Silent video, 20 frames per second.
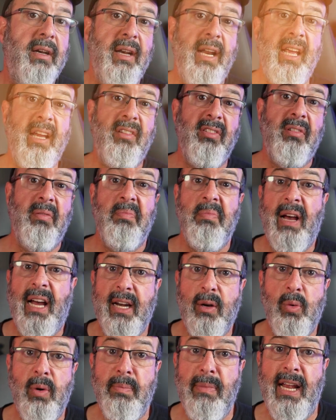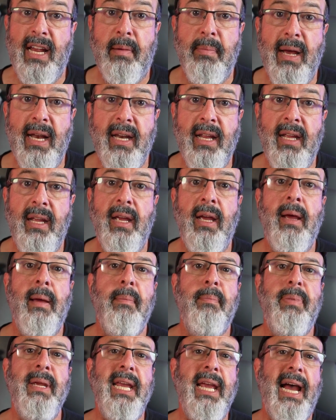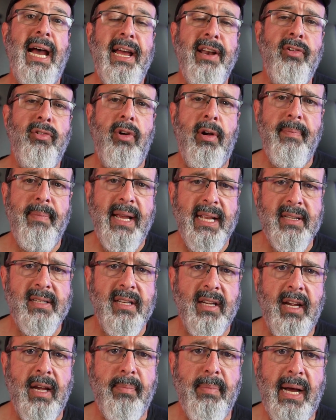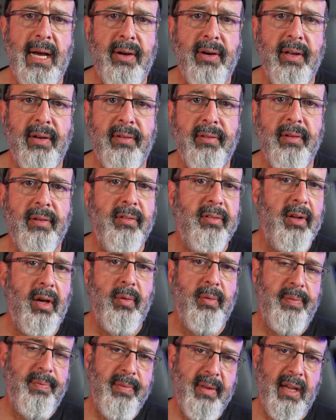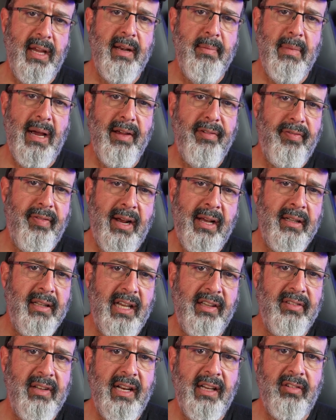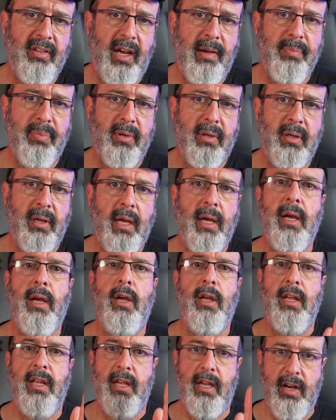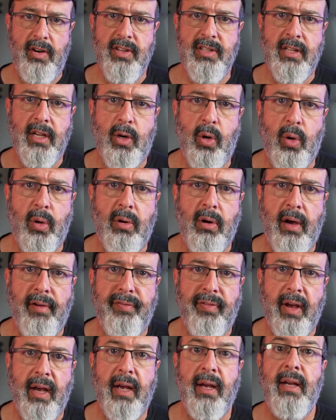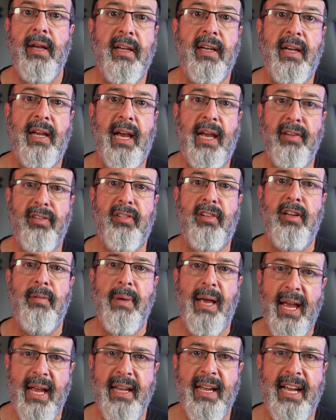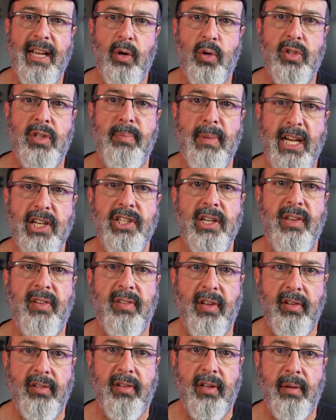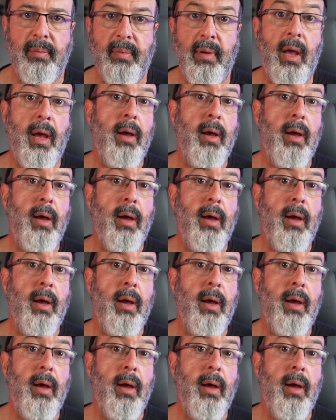Next, how do we make money? Be unromantic about it. So, in my file, as an example, here is the core offer. Custom AI automation system.